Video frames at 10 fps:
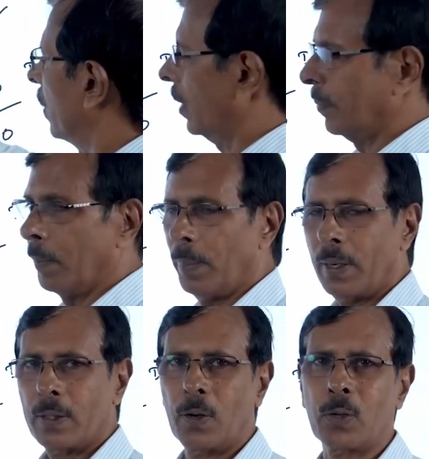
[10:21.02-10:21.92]

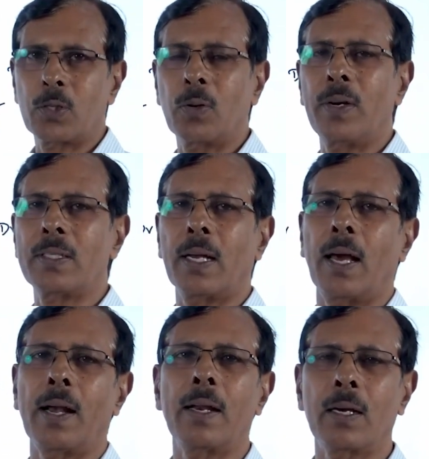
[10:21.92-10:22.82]
Remember, the nostro account is a
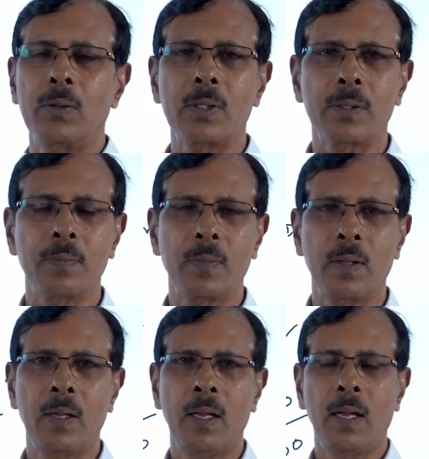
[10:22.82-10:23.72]
current account
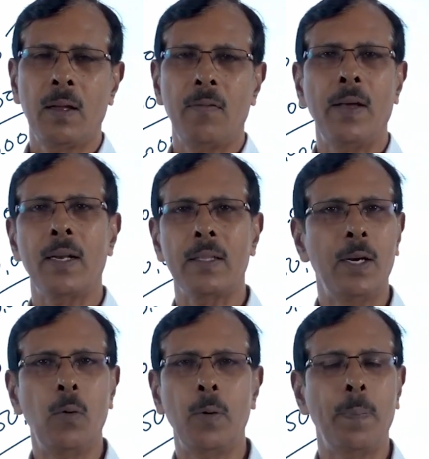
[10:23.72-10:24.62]
where they
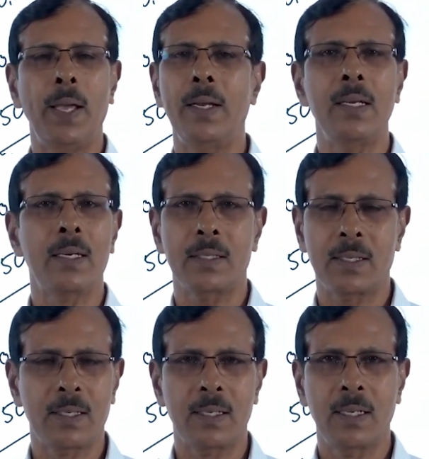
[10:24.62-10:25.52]
don't pay any
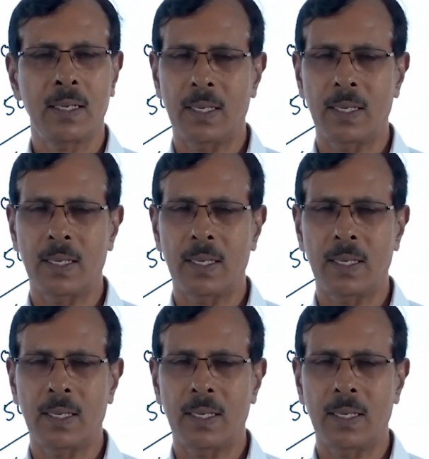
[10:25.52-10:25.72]
interest.